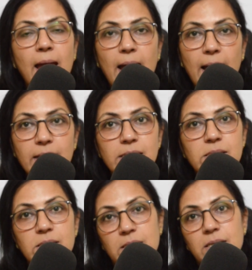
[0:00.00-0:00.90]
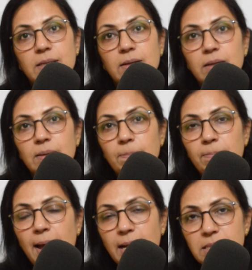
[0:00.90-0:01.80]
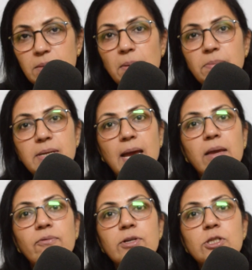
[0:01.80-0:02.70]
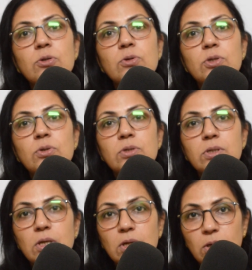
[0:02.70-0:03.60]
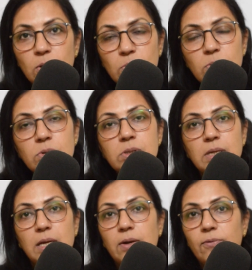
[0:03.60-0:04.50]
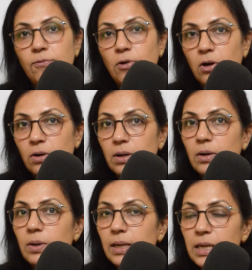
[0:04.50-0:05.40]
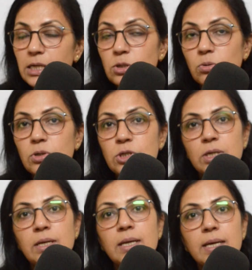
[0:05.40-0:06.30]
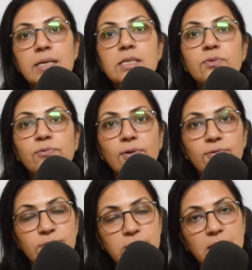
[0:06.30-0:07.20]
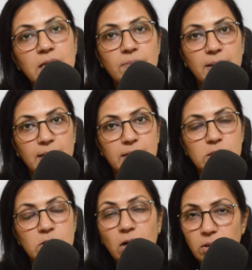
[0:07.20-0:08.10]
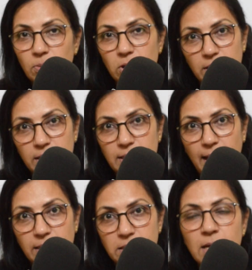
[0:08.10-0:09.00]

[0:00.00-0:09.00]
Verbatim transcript: and maximum time which you should use for each question is fifteen minutes, not more than that.